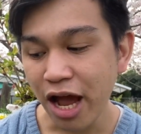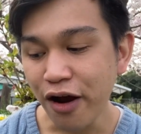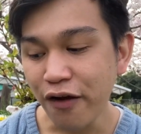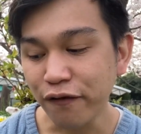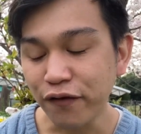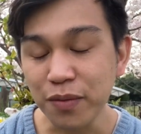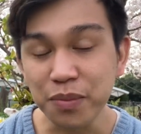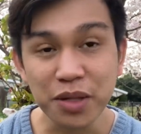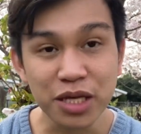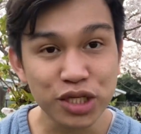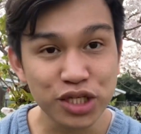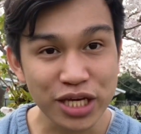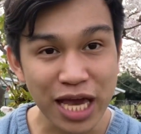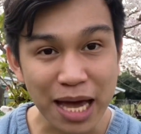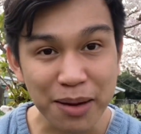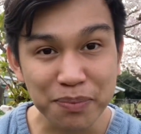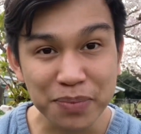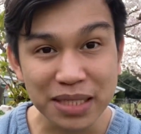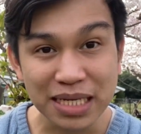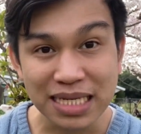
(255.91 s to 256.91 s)
from the
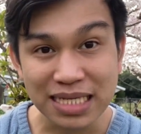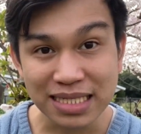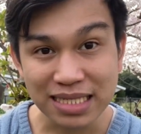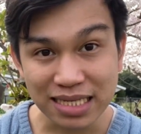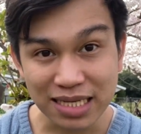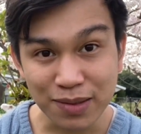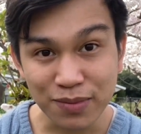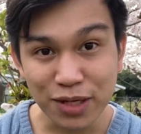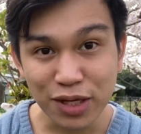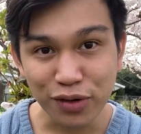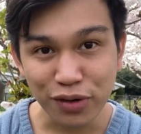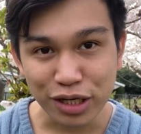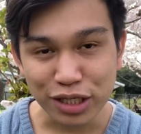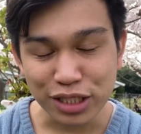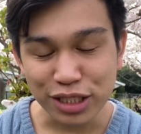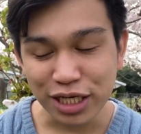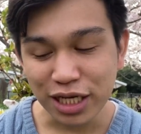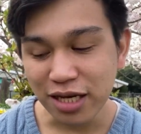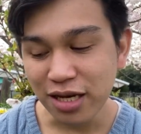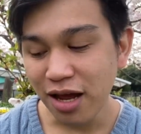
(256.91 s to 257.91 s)
Japanese
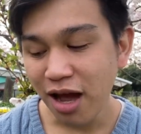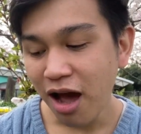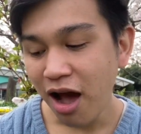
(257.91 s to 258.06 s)
immigration